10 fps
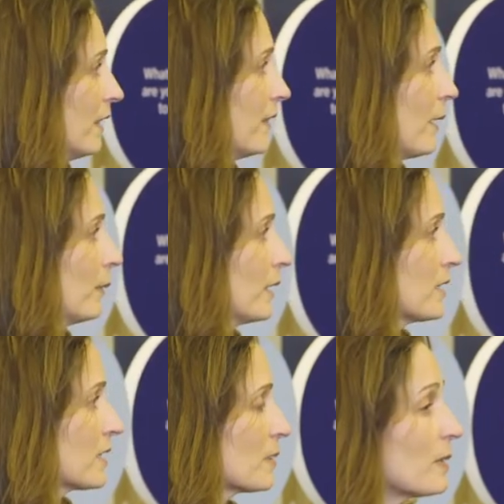They wanted
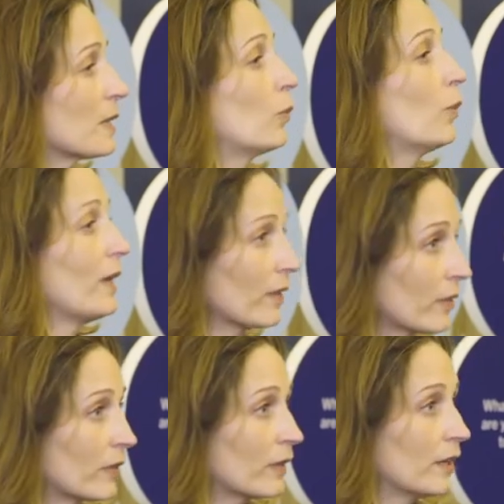to speak
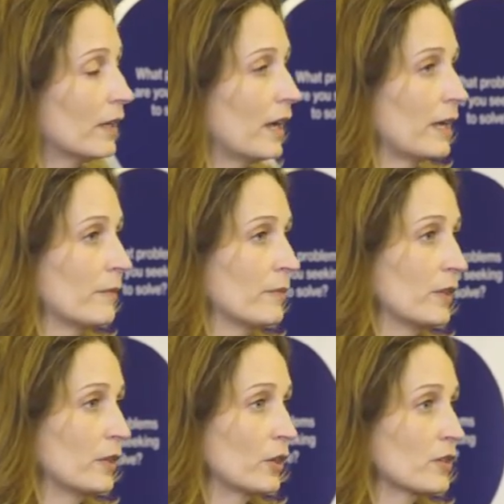with um,
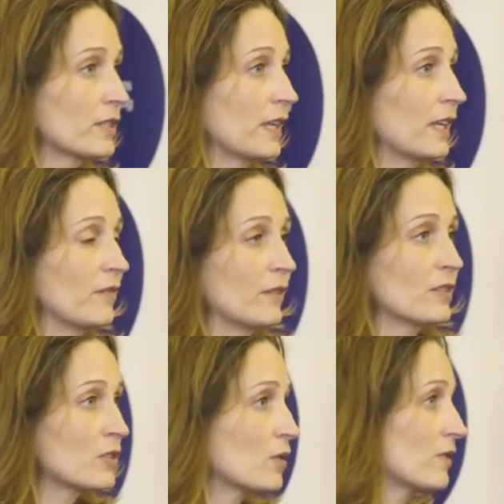the nursing
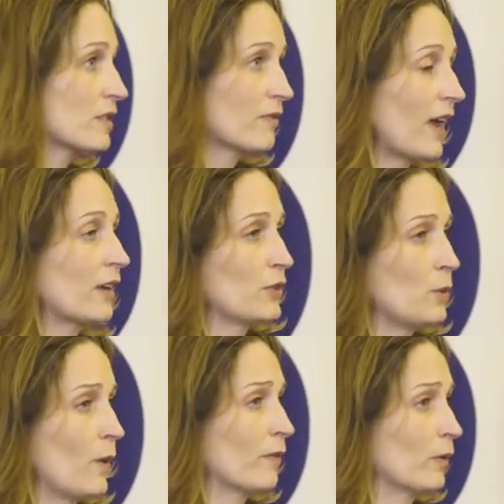students, faculty,
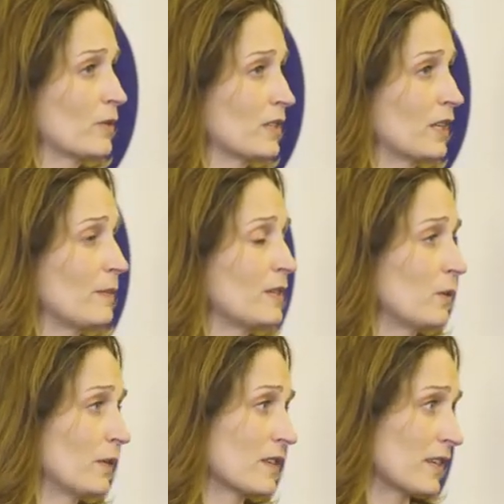whoever was going to be
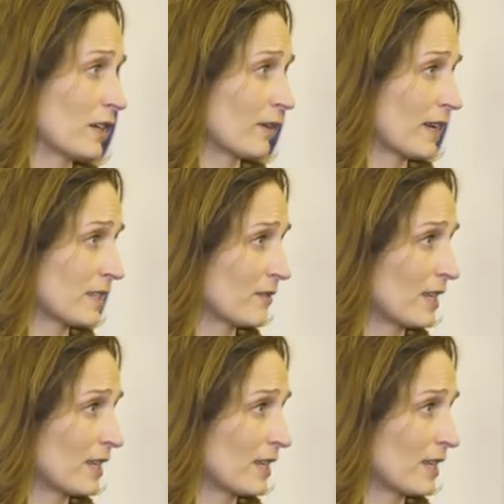doing this interactive